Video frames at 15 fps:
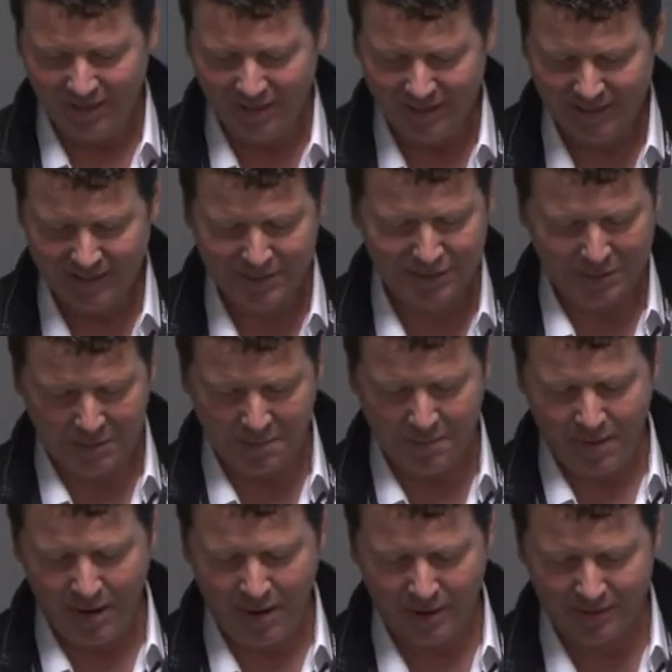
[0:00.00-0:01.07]
Here's some,
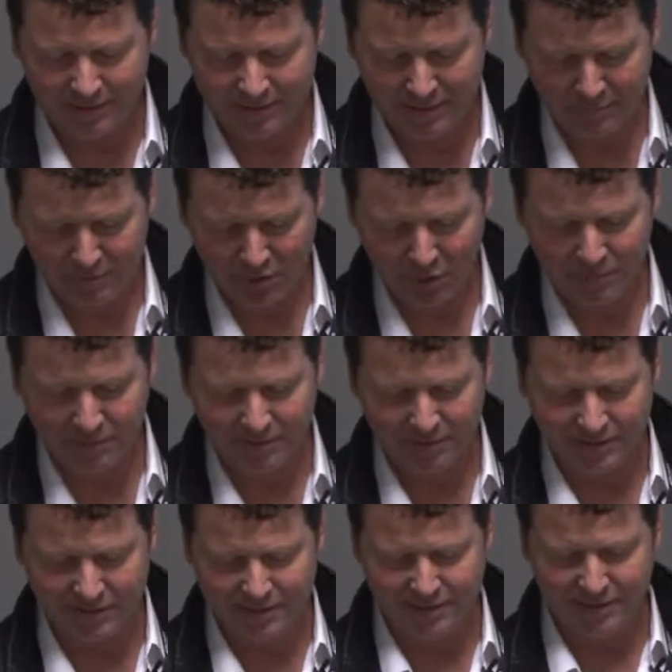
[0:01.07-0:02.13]
uh, some of the
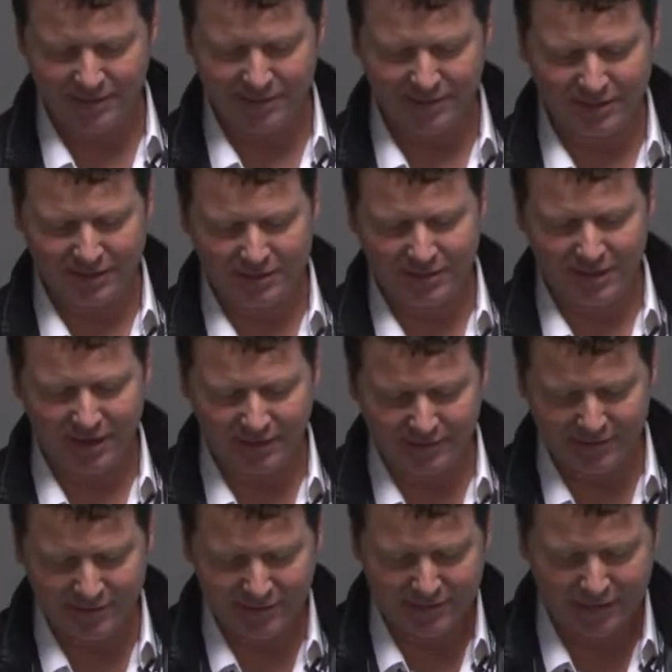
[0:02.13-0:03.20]
opposites: discontent,
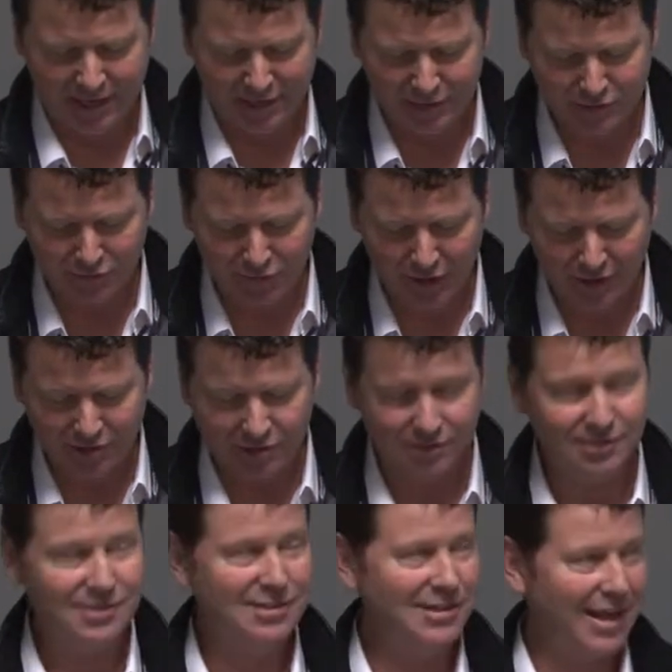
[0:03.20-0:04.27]

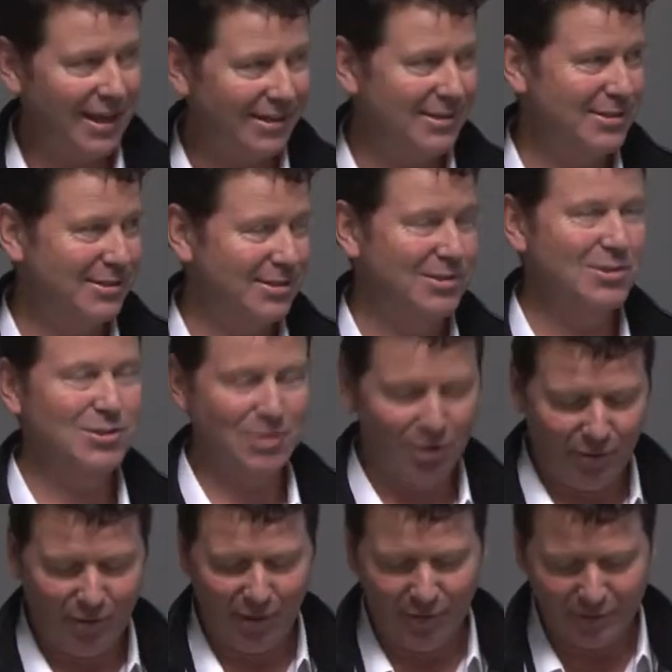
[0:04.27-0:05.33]
dissatisfaction, sadness and
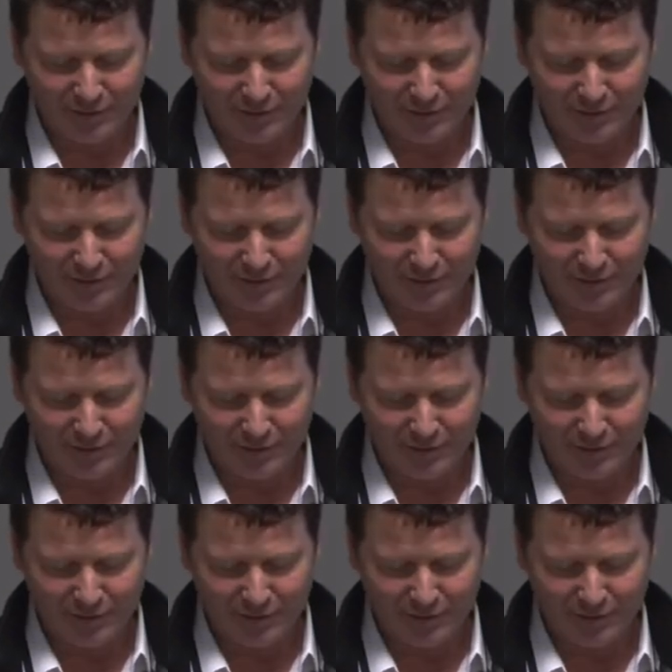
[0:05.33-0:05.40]
sorrow.